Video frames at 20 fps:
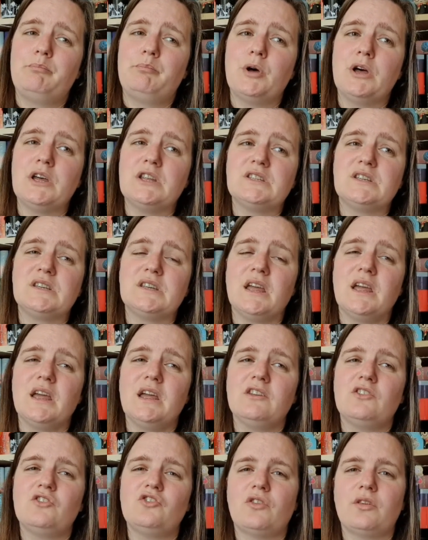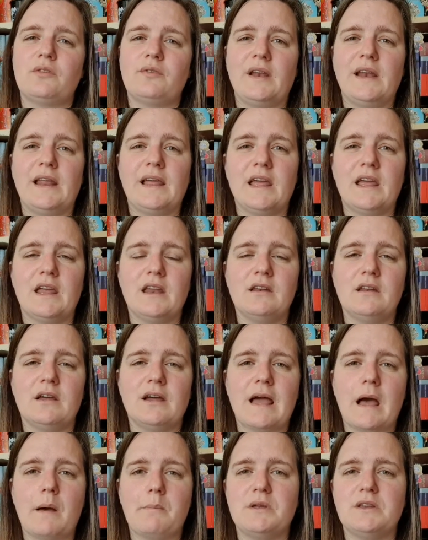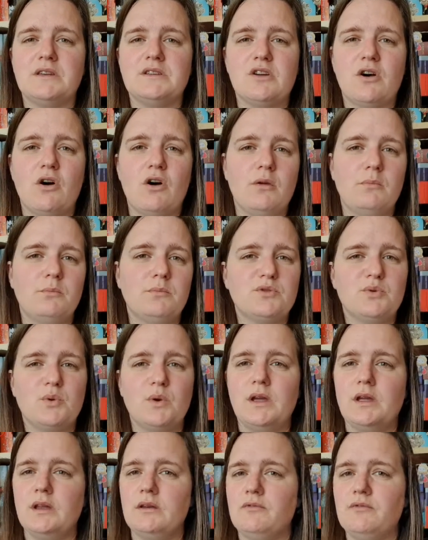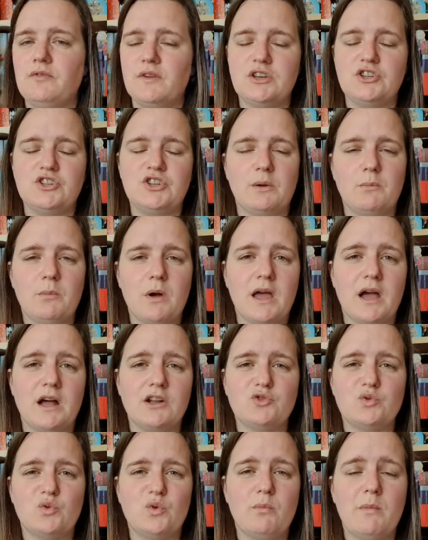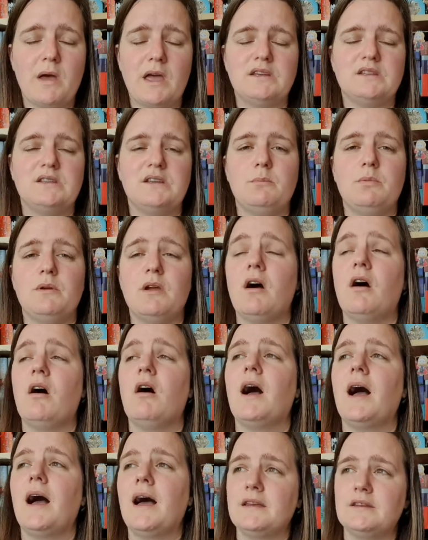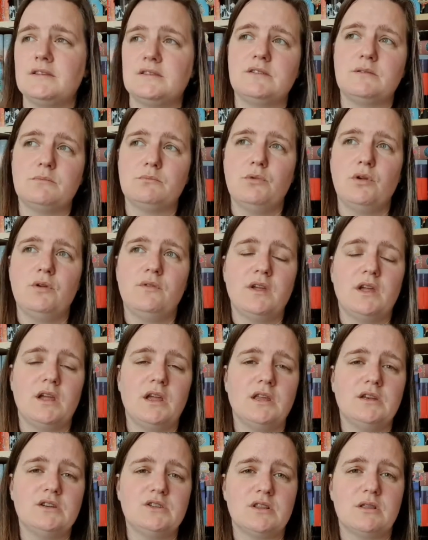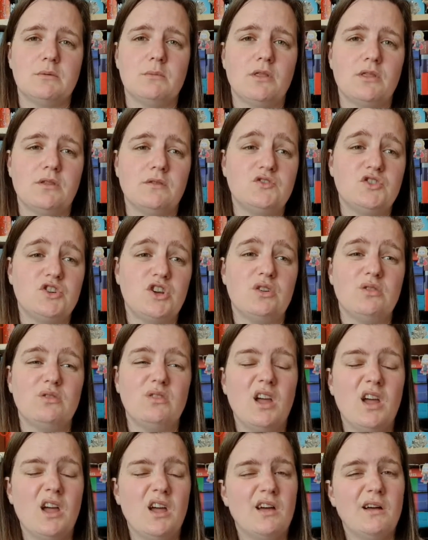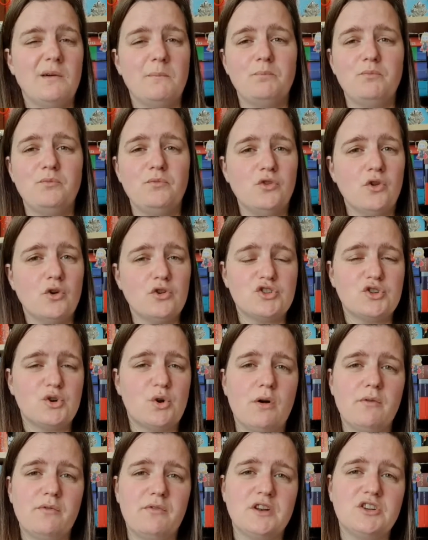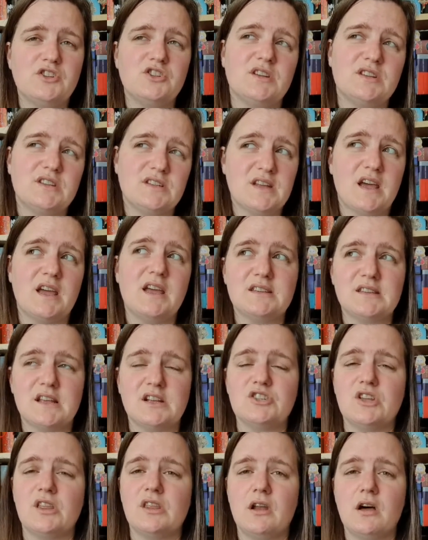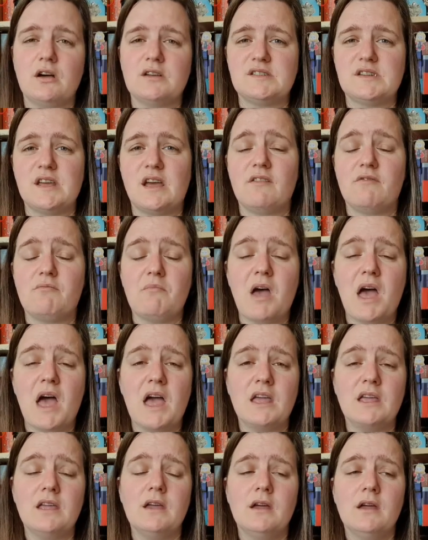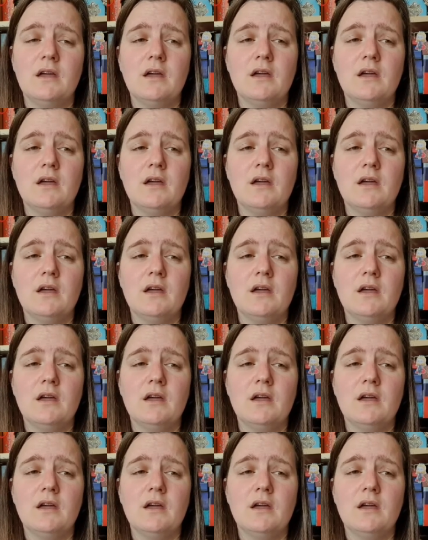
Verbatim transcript: but it's just filling in a gap in time between finishing my actual May TBR and moving into the month of June. Not sure I'll finish it. Today is actually the last day of May.